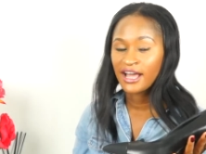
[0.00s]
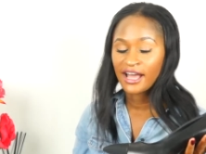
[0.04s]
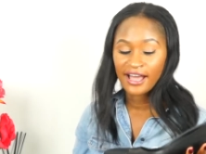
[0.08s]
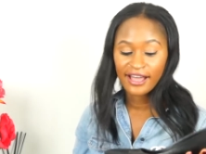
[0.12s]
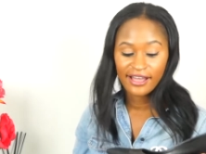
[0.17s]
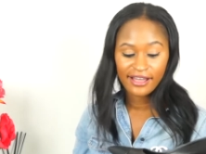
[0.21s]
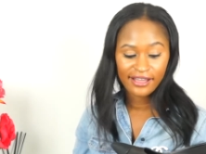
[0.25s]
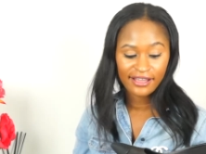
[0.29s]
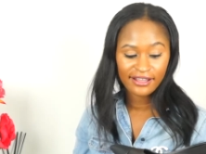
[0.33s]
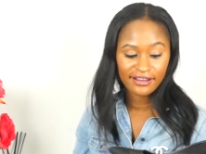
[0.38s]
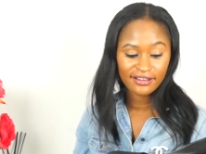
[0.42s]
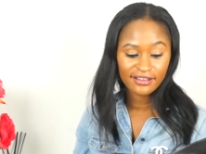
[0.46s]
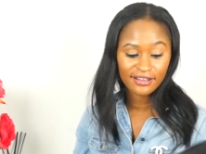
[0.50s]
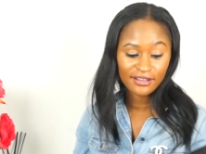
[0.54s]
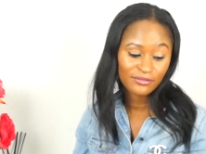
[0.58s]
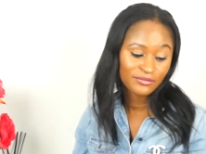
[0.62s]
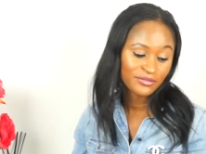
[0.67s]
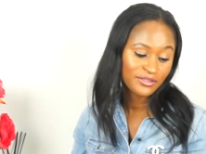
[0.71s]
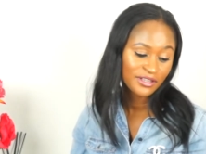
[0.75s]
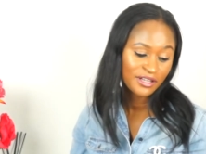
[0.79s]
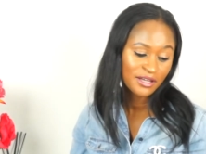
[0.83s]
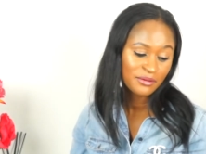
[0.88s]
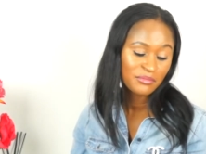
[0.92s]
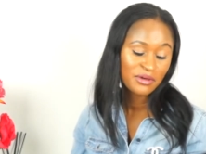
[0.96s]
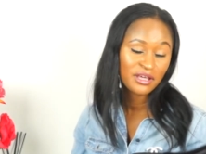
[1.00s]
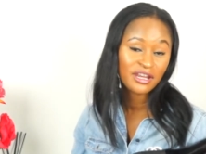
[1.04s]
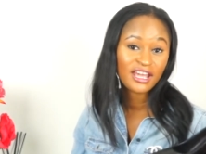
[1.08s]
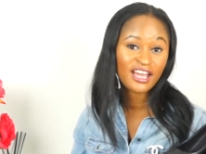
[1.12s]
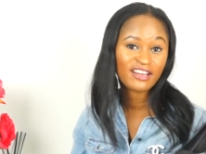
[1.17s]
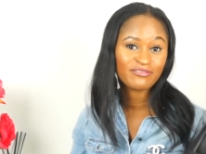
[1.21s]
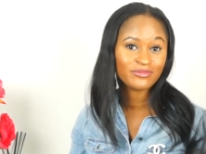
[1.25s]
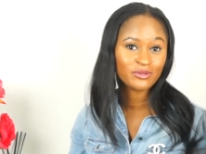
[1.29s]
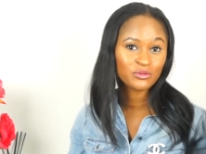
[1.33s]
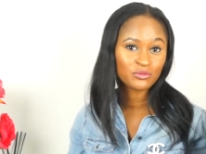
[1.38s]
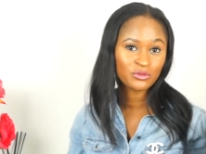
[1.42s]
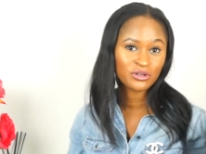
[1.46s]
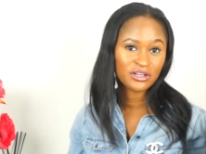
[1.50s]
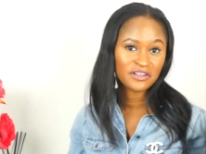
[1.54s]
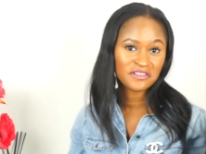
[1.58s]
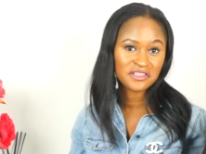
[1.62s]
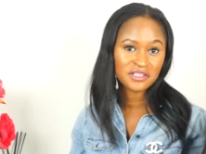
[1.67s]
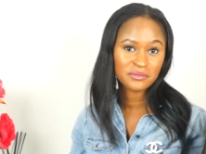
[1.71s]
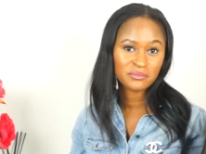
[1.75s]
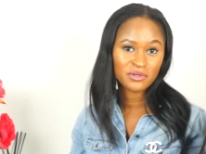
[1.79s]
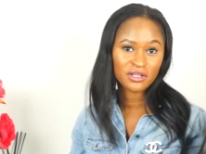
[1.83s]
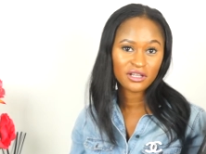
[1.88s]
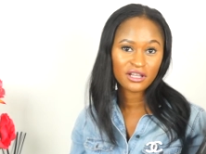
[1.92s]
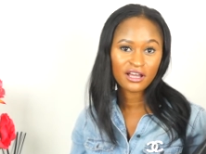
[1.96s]
I love them, and I've been wearing
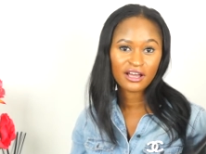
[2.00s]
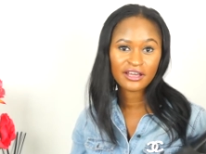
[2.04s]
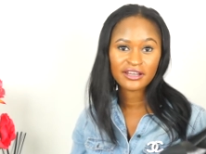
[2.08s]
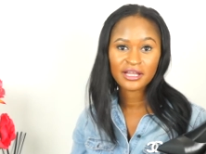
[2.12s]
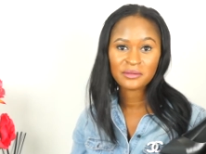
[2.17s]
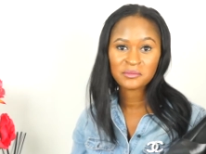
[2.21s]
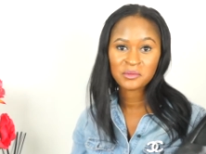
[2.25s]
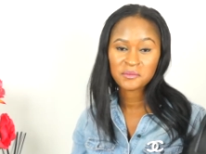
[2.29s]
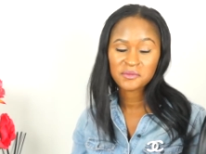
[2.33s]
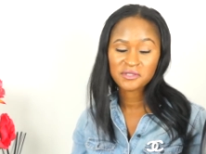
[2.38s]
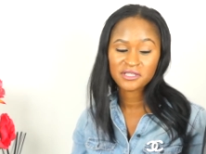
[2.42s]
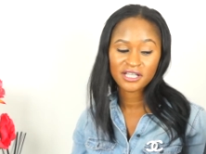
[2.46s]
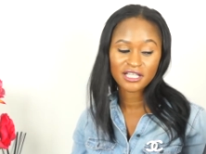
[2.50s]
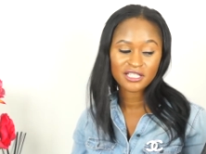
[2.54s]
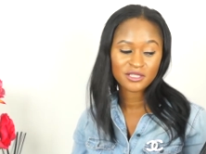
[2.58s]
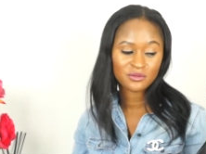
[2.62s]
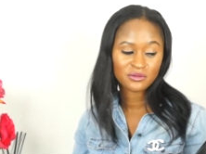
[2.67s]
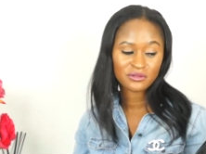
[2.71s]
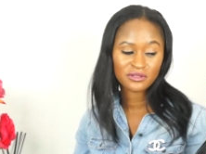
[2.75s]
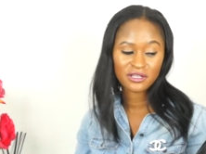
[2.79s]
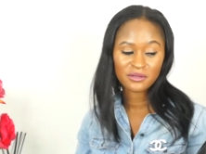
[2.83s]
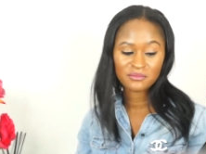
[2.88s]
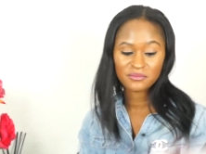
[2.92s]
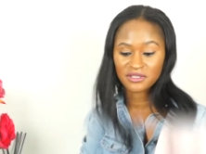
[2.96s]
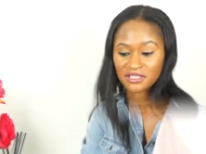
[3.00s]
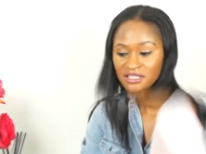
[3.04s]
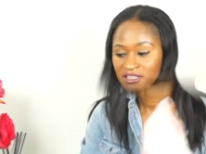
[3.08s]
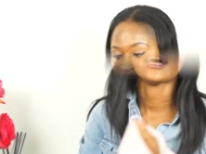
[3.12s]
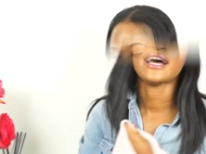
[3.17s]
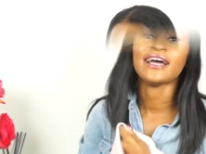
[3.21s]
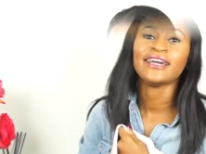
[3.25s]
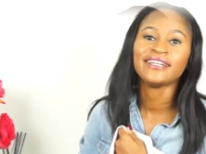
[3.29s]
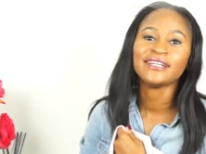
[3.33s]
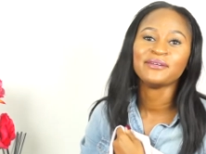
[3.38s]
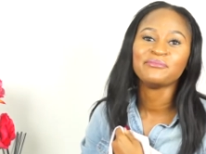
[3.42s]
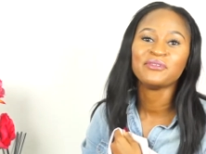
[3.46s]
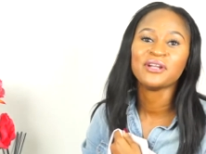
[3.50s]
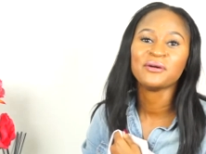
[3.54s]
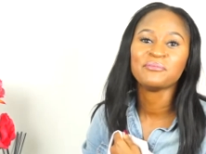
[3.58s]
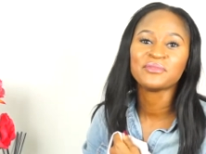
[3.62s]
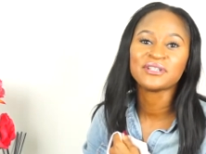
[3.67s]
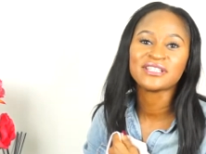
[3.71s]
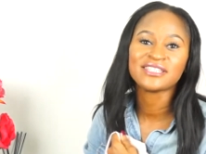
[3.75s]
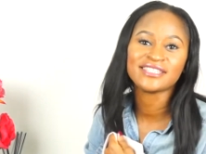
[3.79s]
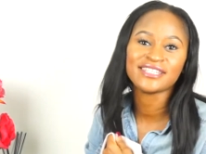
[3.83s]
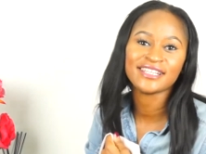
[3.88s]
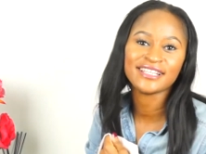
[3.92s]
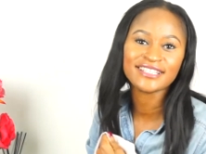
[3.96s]
them a lot. I'm obsessed with them. Item number
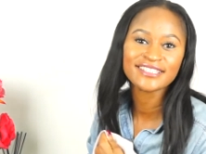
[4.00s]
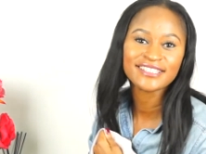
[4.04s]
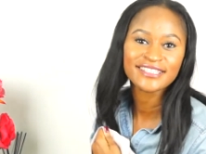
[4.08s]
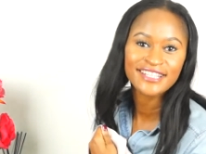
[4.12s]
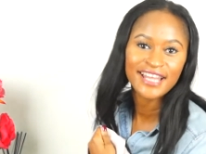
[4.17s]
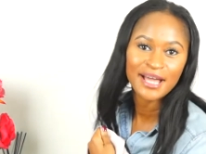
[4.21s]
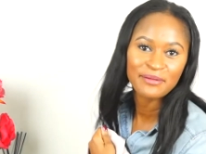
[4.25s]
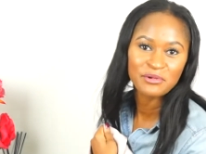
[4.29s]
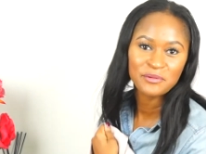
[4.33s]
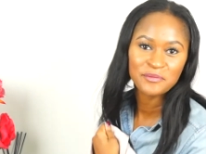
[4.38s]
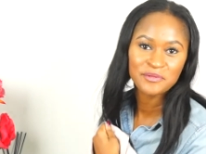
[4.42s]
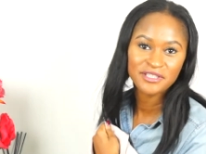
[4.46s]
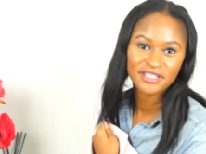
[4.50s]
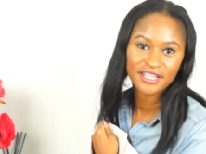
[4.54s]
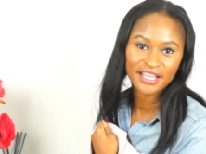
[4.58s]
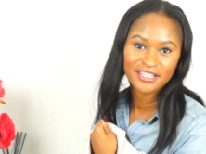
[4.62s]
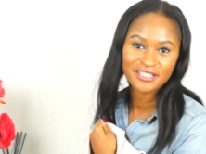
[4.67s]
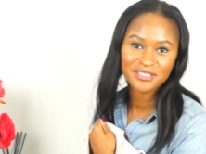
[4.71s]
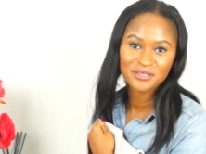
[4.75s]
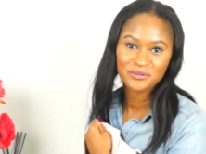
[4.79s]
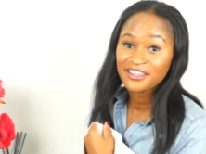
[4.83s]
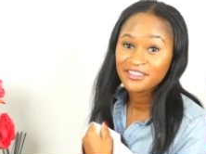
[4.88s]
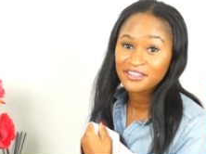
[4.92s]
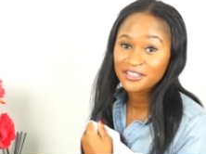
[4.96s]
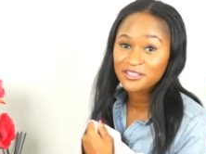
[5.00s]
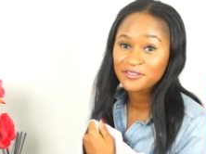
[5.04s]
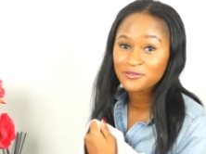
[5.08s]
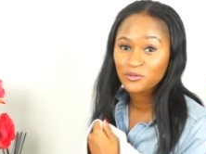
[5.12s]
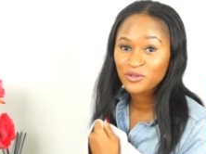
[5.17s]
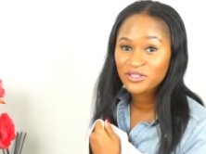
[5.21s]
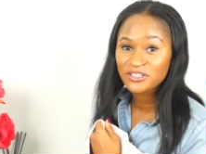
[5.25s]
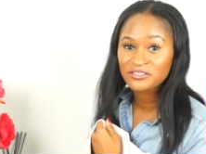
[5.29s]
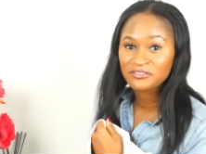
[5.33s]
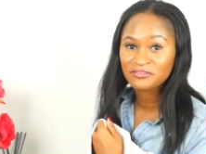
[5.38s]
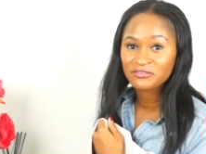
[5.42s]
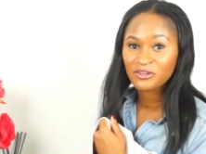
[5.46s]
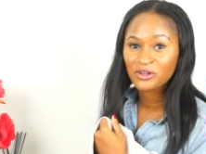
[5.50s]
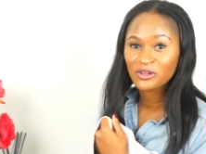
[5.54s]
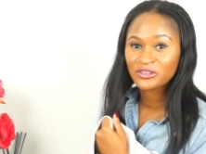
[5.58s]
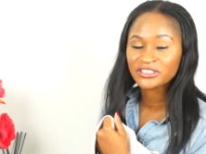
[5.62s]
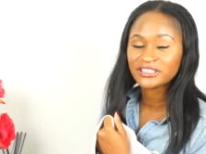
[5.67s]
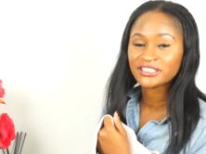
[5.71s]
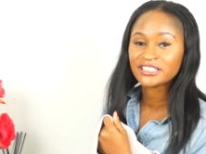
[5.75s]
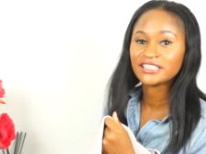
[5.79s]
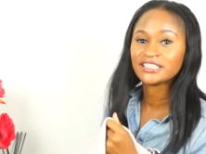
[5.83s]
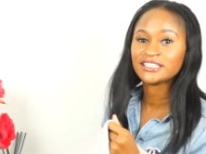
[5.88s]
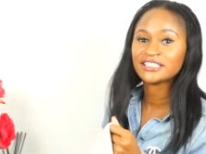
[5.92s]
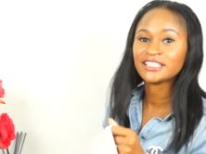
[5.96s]
six that I'm obsessed with this winter fall
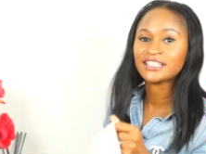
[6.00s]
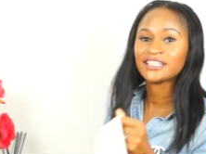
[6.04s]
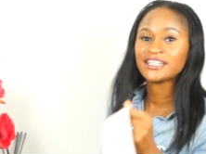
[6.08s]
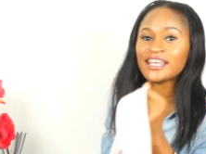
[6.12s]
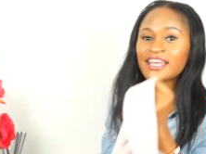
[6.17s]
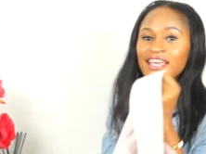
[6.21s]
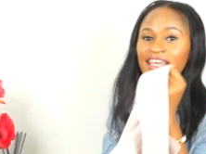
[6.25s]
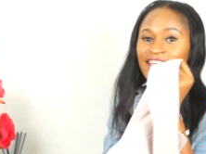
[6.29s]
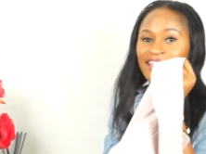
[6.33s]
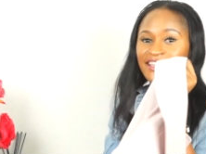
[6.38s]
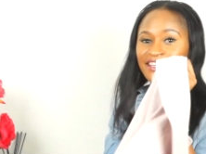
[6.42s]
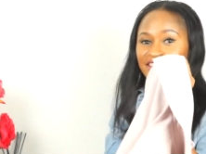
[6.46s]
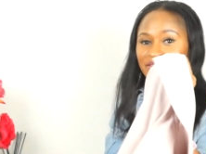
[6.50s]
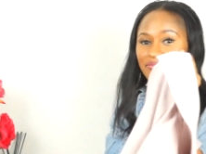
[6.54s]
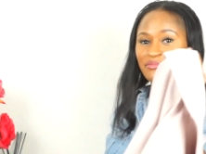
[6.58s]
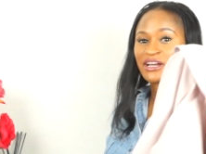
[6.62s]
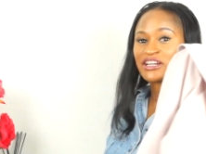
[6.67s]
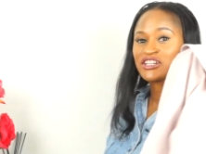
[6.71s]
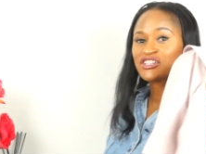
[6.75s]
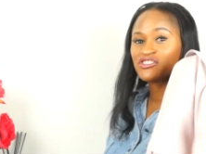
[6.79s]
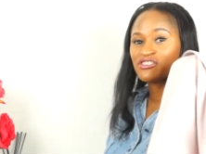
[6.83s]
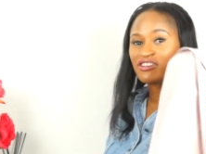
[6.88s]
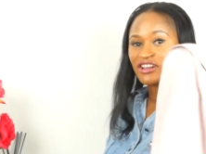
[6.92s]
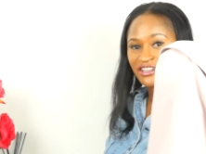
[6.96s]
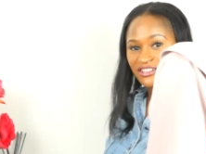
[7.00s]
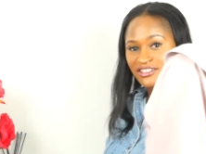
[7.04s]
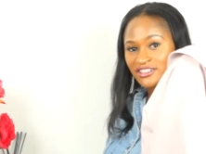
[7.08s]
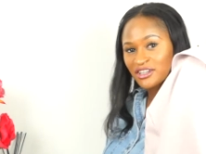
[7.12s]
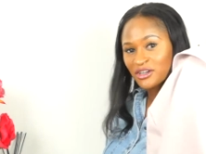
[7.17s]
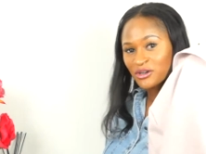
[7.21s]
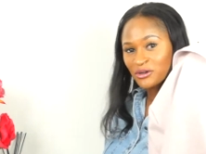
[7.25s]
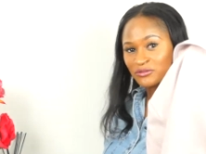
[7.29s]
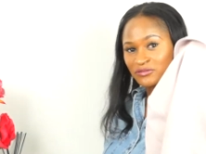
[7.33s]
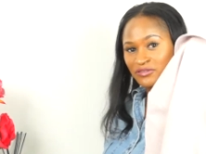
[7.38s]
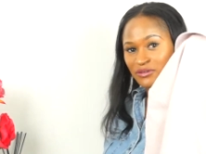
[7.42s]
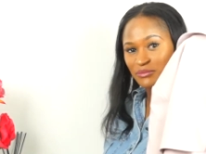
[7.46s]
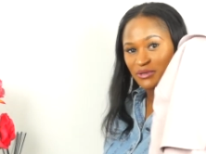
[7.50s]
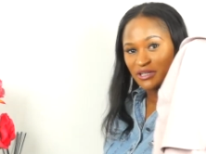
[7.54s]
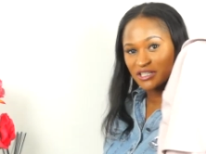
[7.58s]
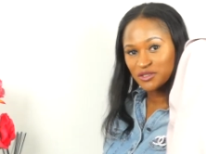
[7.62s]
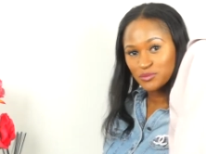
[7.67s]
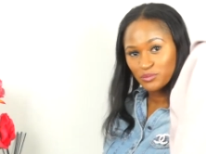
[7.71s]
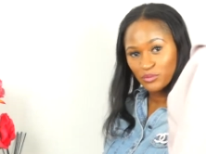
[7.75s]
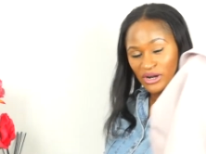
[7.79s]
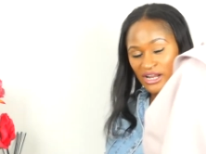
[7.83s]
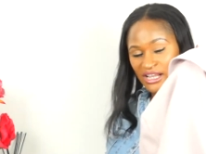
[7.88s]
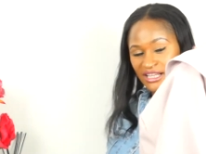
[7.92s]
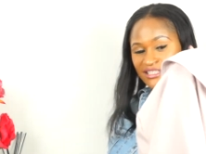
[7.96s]
season is my trench coat from
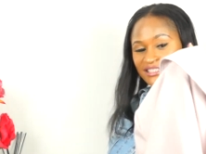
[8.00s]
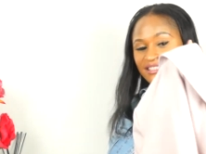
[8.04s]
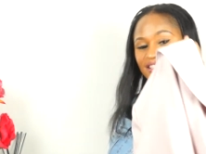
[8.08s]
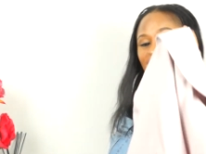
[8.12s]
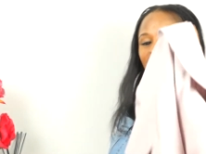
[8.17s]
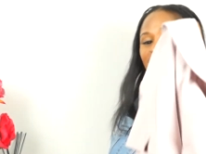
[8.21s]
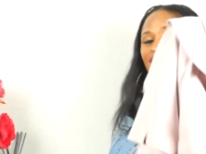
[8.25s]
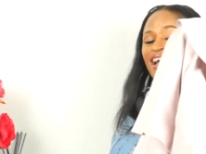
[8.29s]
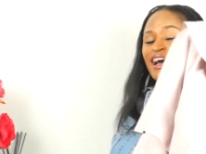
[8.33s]
Express.